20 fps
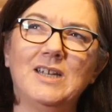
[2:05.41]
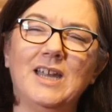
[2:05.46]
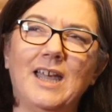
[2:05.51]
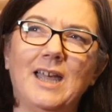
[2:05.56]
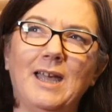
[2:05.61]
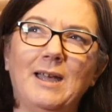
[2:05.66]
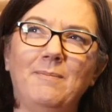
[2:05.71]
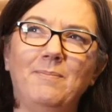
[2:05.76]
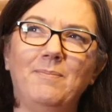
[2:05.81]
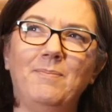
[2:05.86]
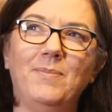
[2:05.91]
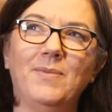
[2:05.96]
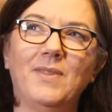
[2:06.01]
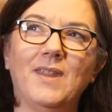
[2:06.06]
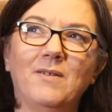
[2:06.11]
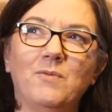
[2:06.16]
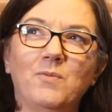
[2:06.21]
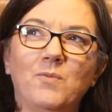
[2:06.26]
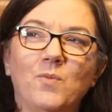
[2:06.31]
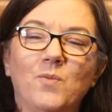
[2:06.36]

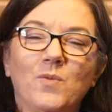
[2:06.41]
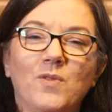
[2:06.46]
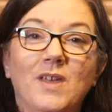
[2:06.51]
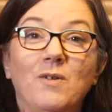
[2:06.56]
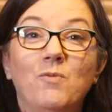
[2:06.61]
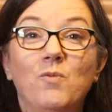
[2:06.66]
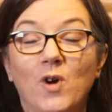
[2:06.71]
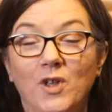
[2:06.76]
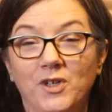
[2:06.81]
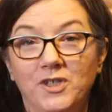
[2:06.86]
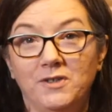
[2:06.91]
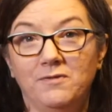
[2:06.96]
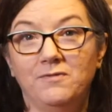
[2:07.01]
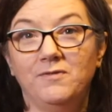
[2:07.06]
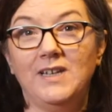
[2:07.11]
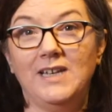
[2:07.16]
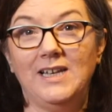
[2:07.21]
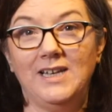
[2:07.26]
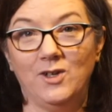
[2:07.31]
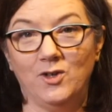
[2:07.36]
they want to
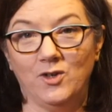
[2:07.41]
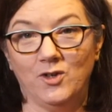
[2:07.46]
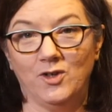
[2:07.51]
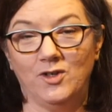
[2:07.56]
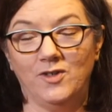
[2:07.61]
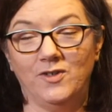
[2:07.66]
feel good,